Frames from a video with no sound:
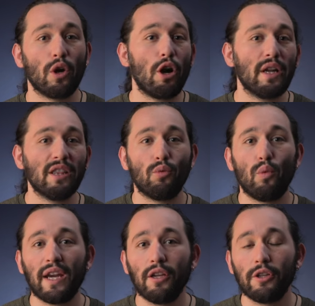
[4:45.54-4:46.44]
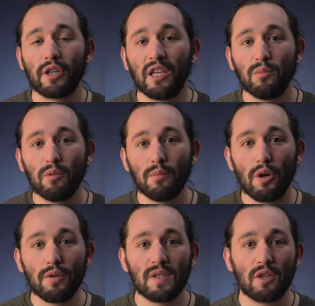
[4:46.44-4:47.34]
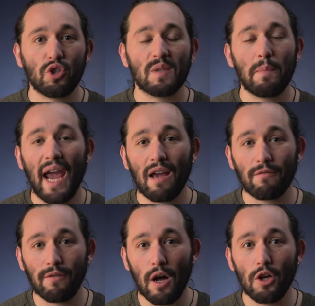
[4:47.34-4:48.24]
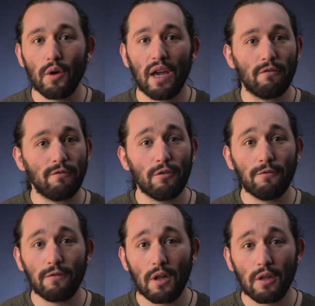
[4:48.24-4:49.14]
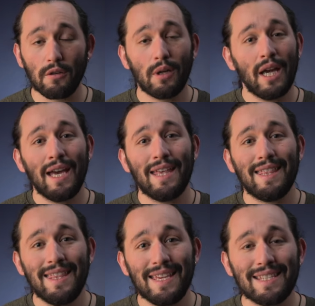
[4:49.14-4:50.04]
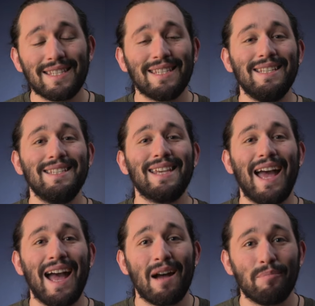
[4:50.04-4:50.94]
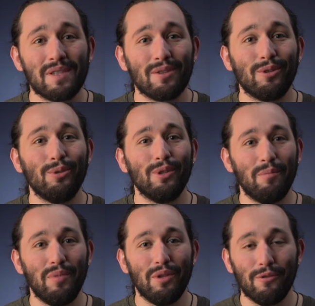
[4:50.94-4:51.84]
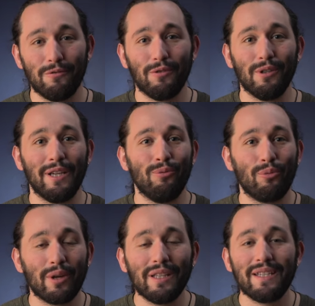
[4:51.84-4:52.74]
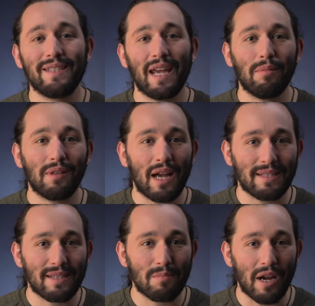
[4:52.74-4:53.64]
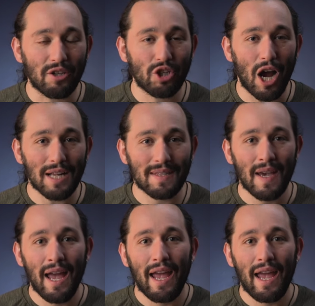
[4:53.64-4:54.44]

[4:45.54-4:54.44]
Regarding the regular gimbal modes such as pan follow and full follow, this is absolutely beautiful. It really stabilizes my shots.